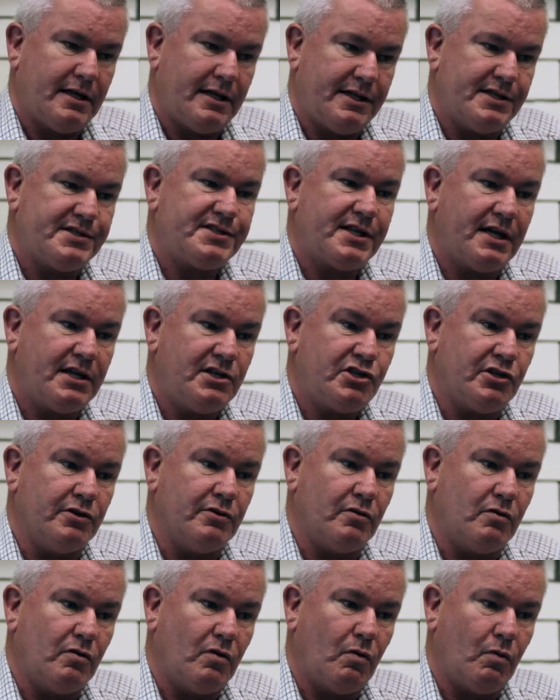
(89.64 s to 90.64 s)
this
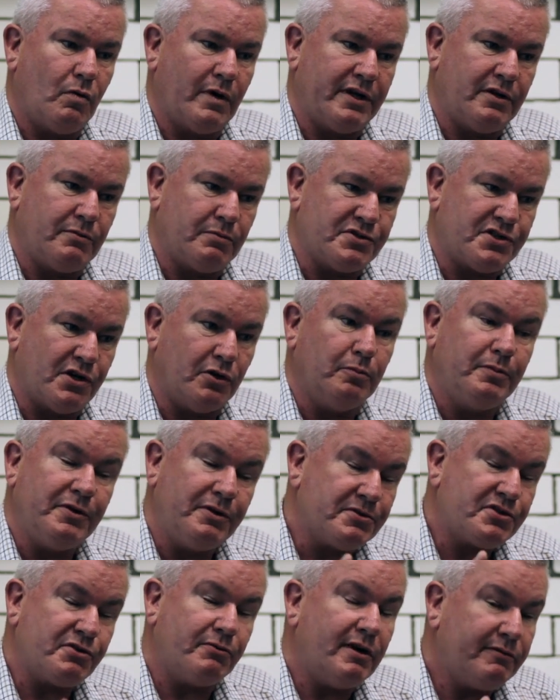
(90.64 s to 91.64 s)
station, when it was opened,
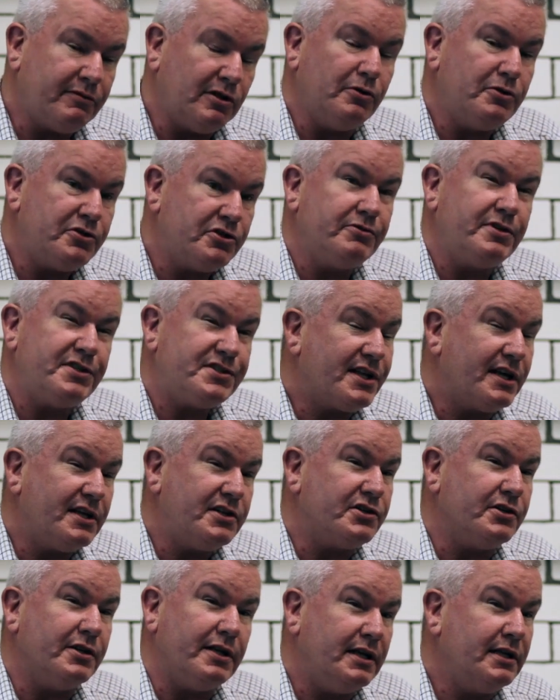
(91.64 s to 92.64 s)
it was a revolutionary
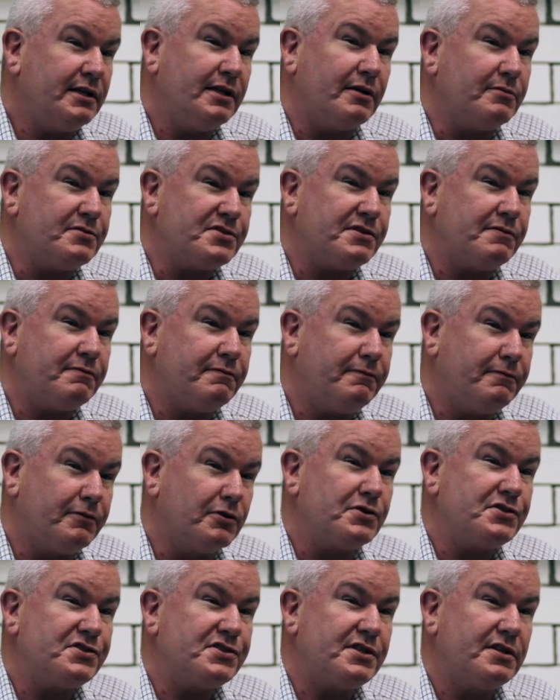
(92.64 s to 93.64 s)
station in that it was the
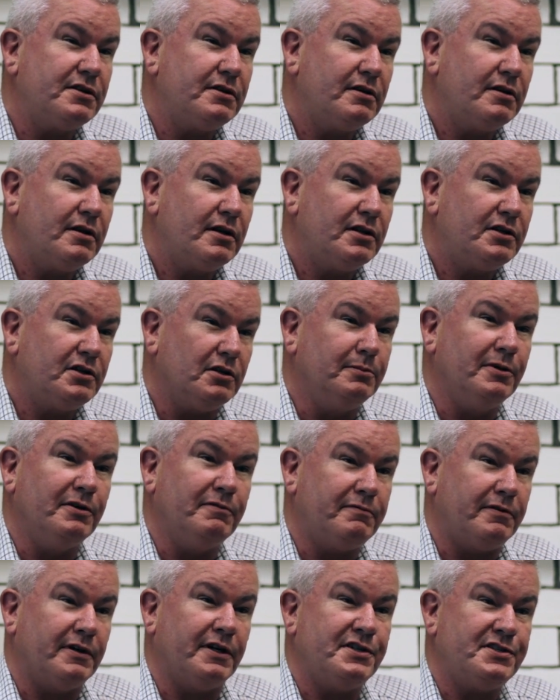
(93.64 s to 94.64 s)
first
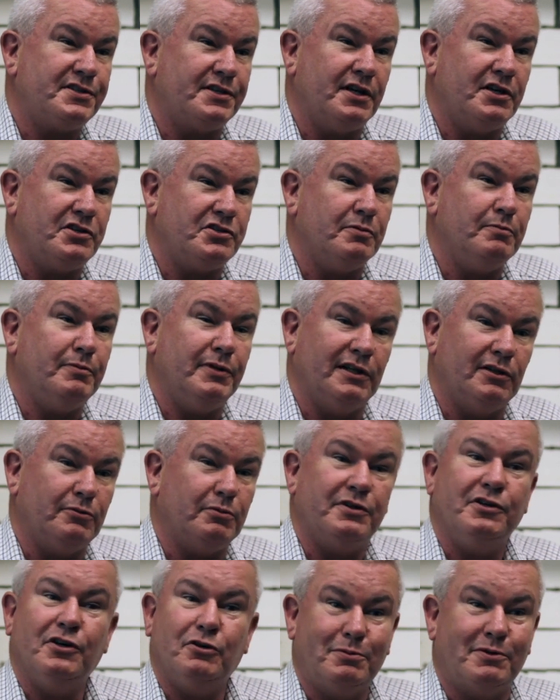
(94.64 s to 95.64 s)
Dublin fire station built
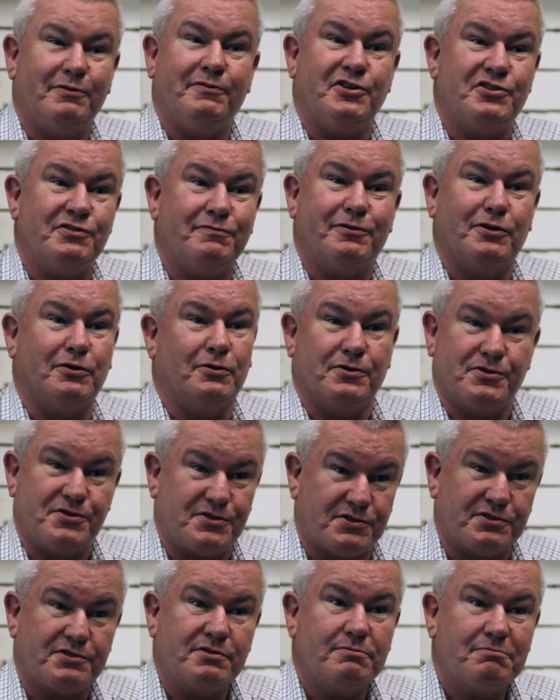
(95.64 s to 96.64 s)
with no provision for
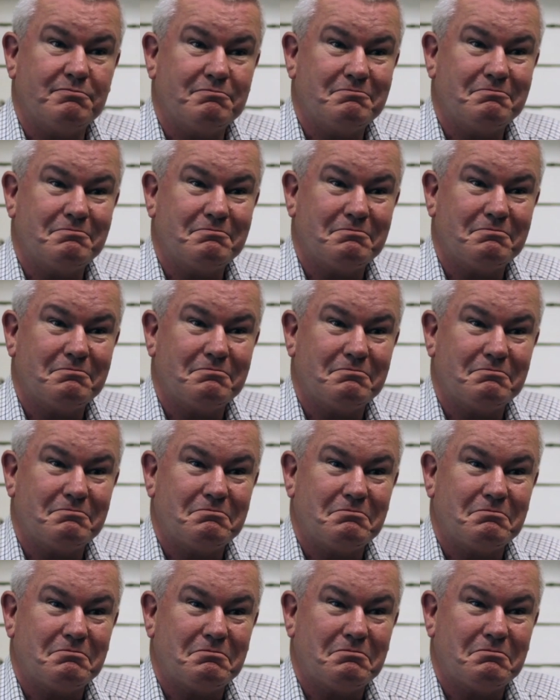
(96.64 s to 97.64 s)
horses.
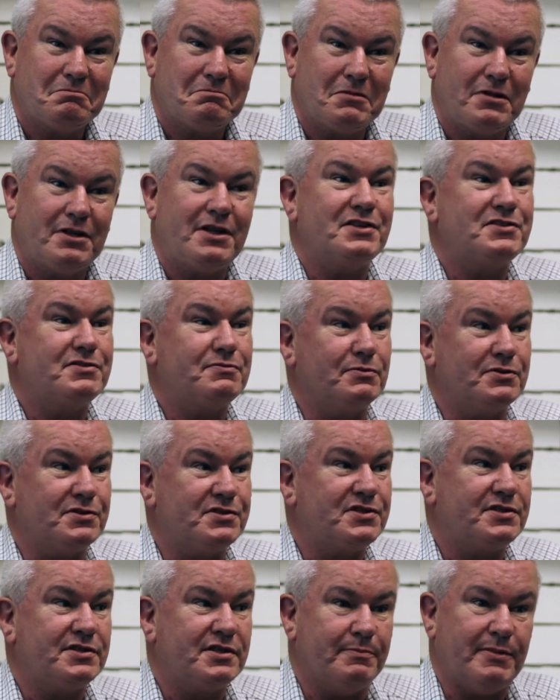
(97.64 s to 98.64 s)
This
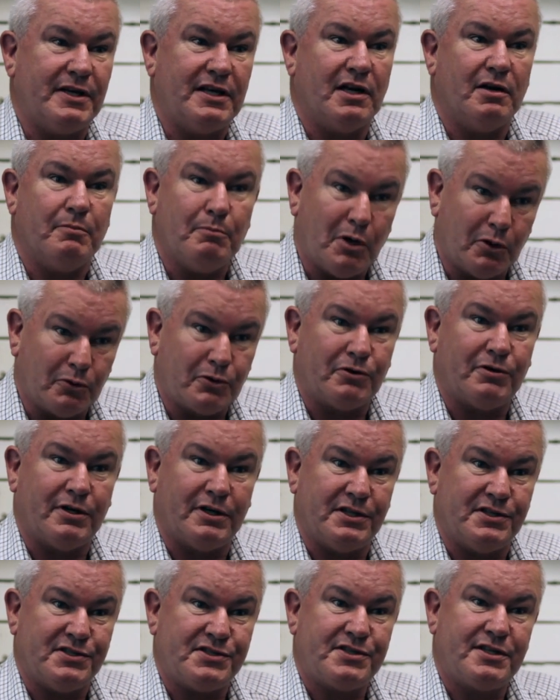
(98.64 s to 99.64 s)
was to be a
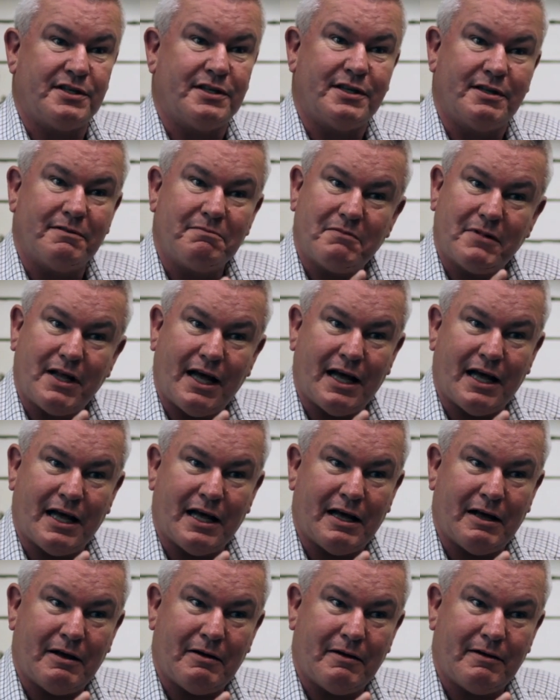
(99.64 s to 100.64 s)
motorised
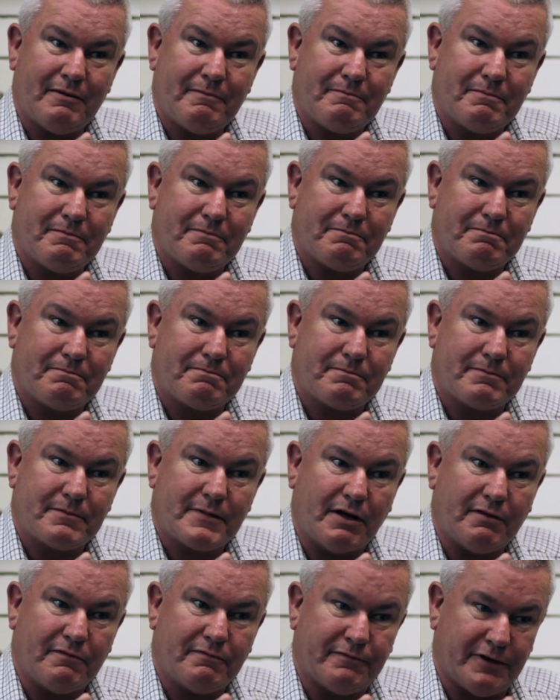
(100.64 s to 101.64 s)
uh,
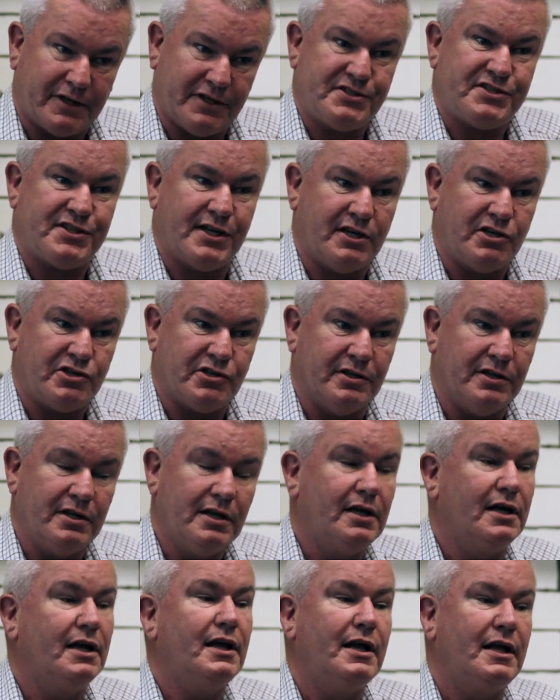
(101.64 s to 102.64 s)
fire station.
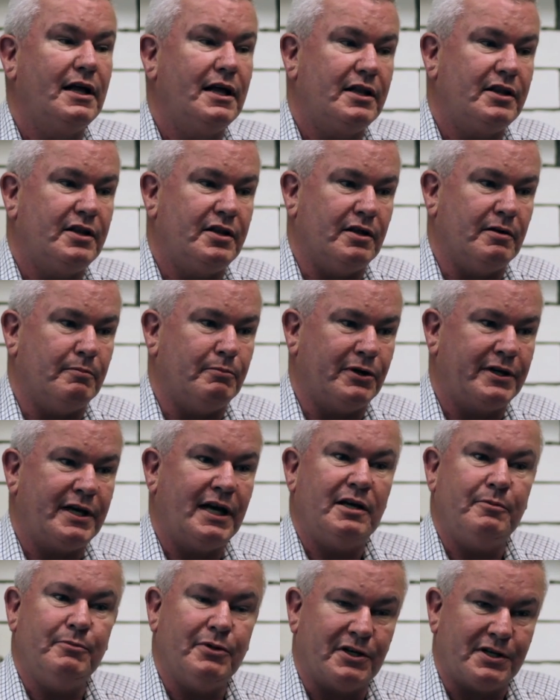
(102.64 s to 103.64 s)
The
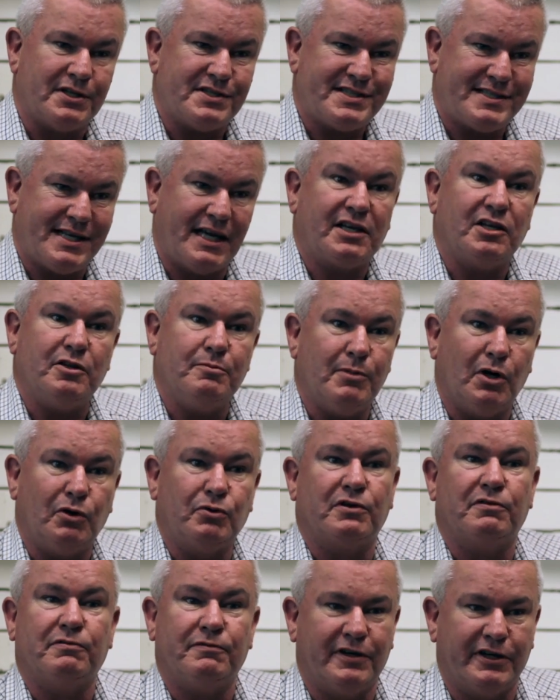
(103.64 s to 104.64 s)
brigade bought its second
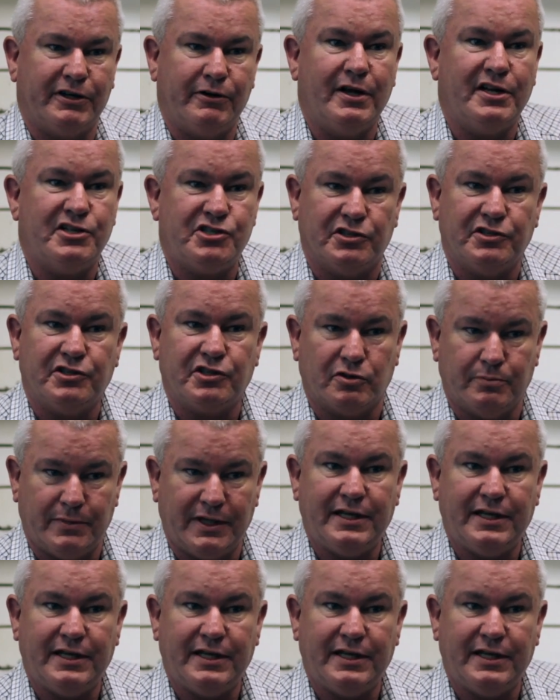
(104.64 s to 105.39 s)
motor fire engine to come